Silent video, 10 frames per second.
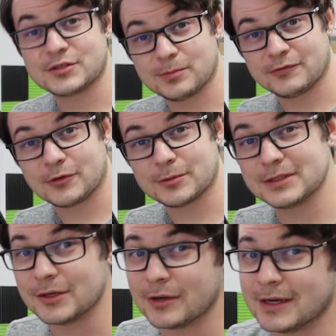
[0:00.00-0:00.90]
So before
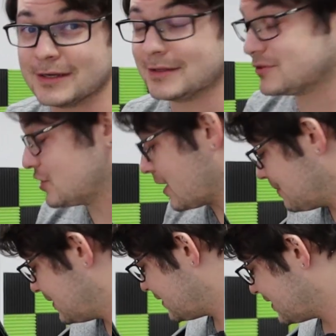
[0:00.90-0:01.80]
we go ahead and
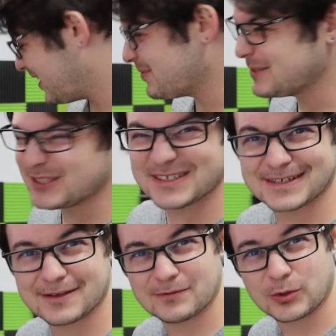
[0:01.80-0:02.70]
chop this, can we
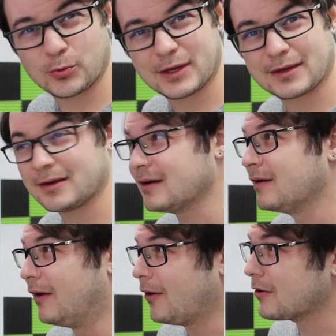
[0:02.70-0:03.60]
just give a quick
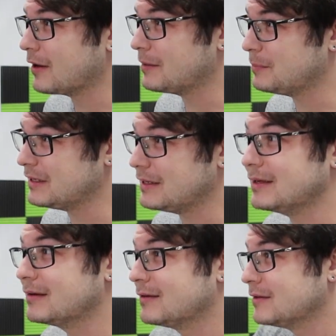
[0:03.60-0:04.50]
RAP
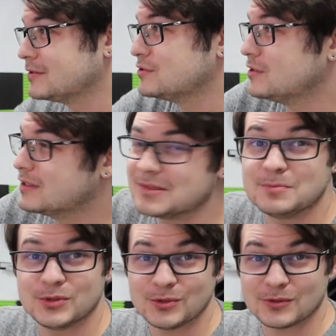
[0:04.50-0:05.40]
to this
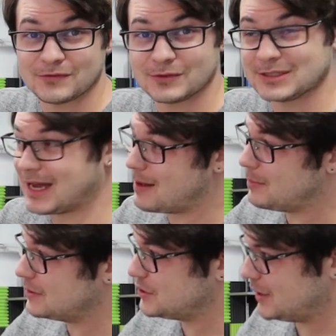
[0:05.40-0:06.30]
beautiful
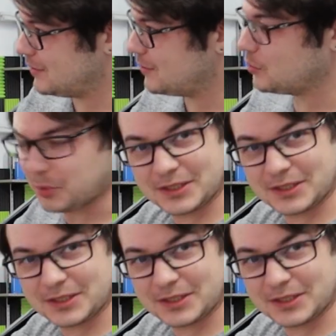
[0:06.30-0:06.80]
top edge here?